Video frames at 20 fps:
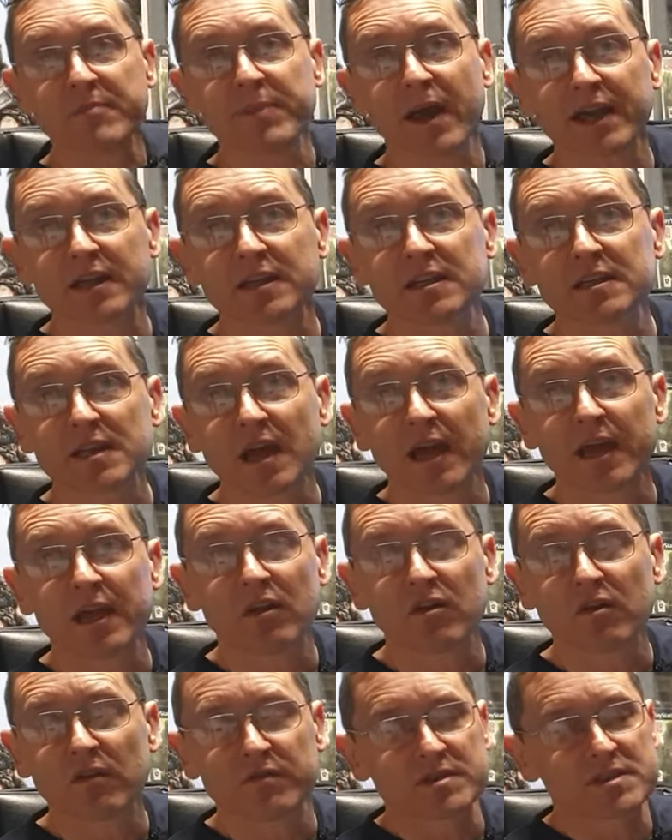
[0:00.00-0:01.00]
I had back in the day.
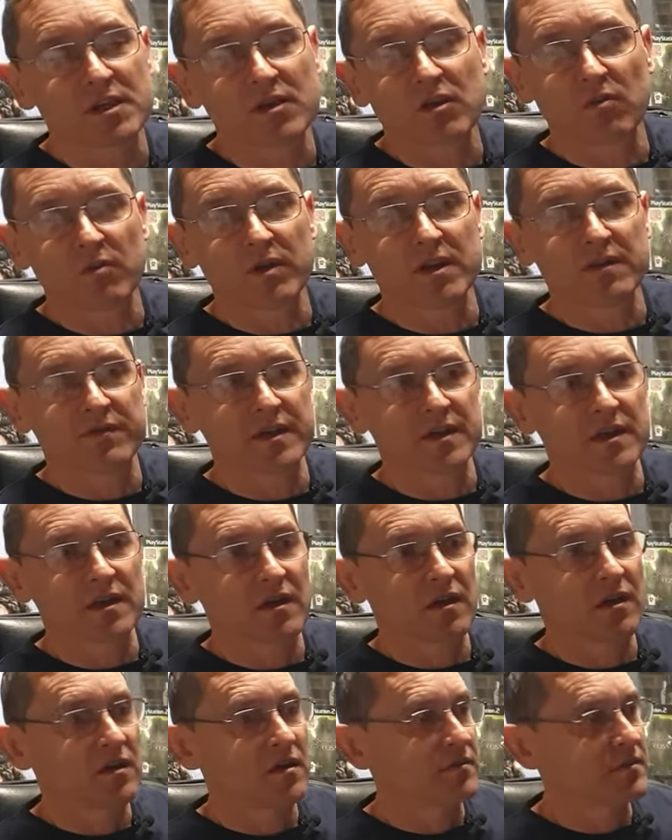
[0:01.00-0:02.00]
I'd obviously got rid of it
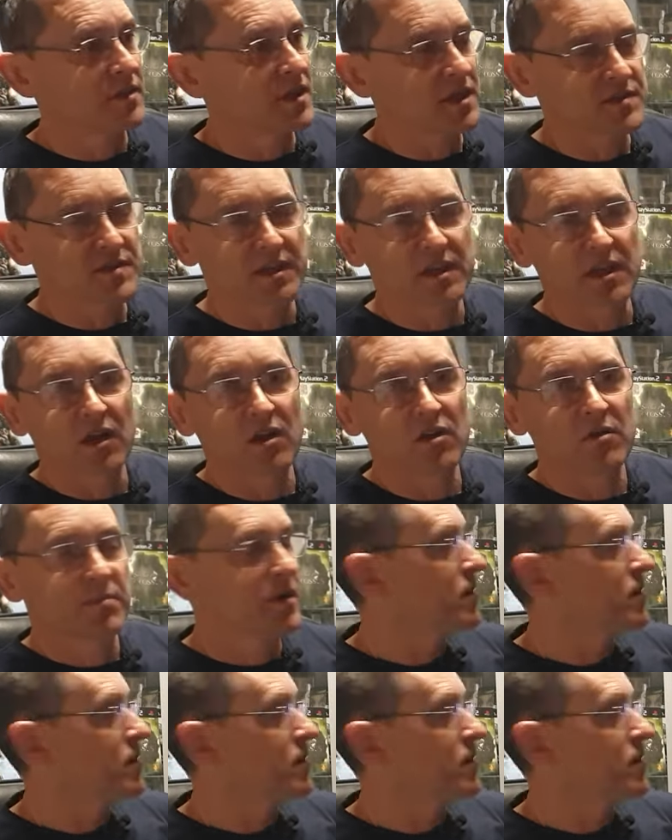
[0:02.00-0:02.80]
years ago,